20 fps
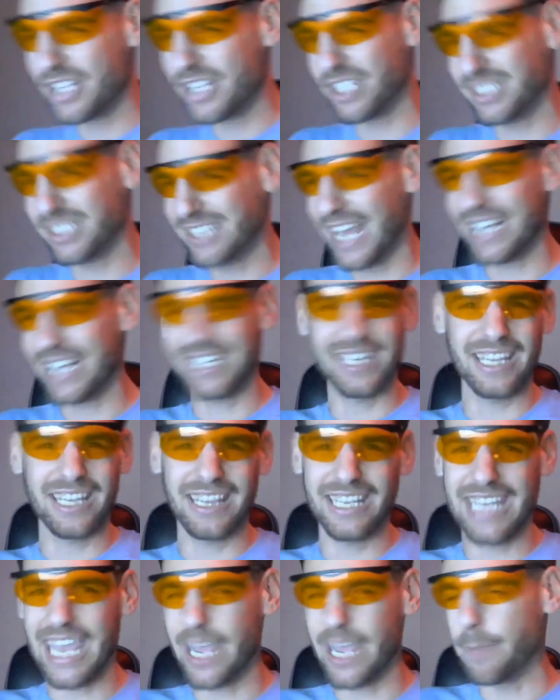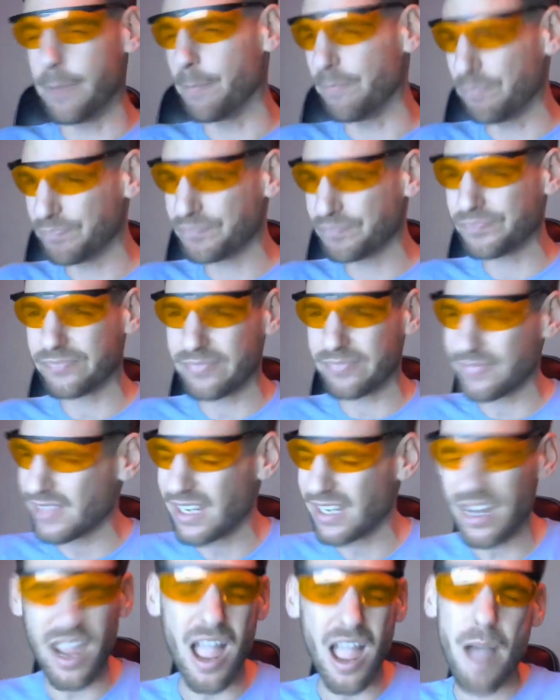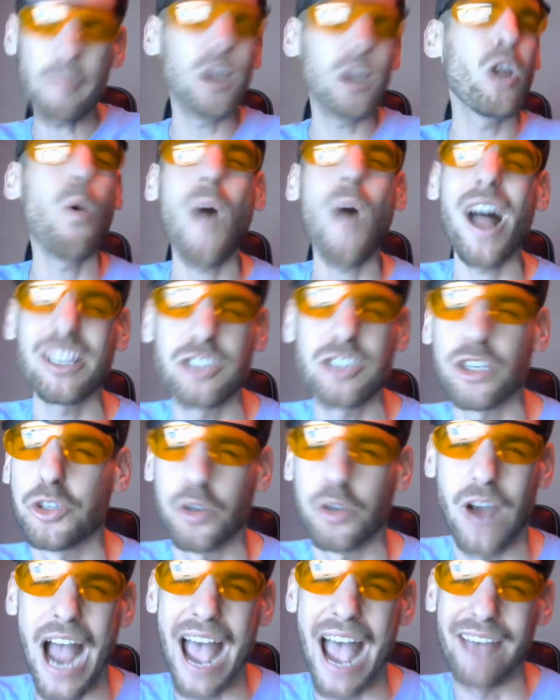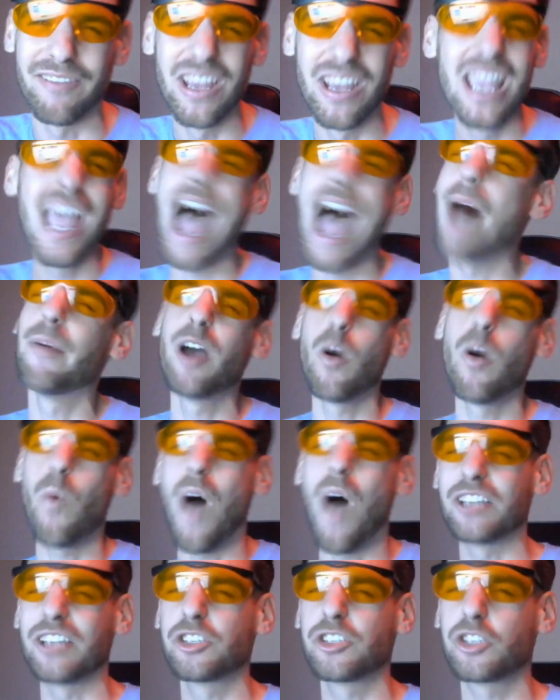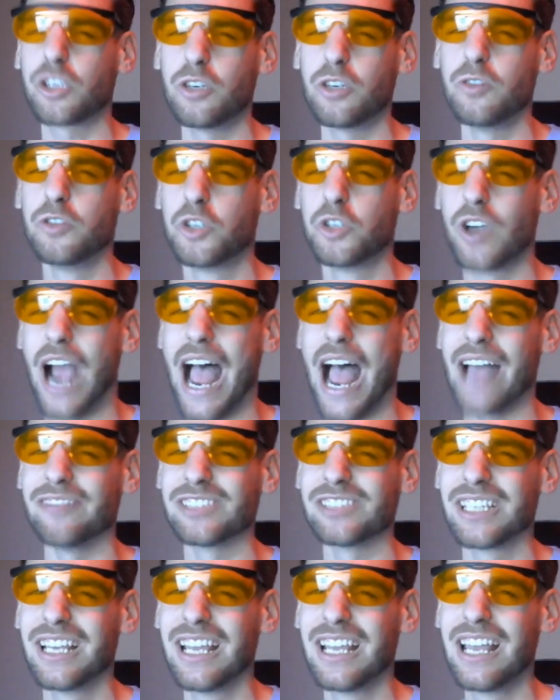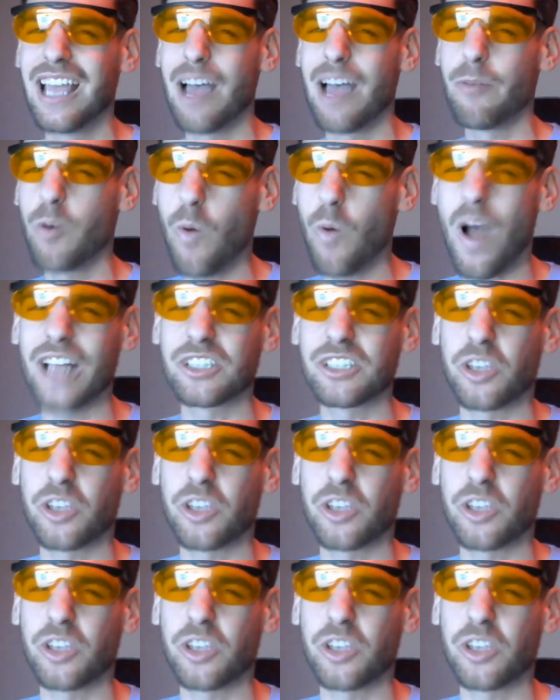a second of the game. I'm going to watch a drive. I'm going to watch 2 drives. I'm going to watch